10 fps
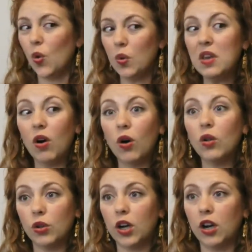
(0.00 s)
We
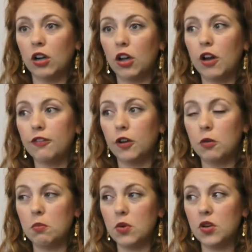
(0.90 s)
all learn
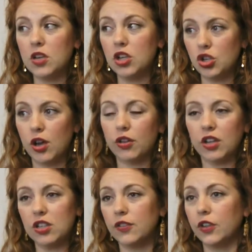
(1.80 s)
from each other
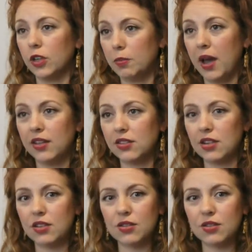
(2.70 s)
in different capacities.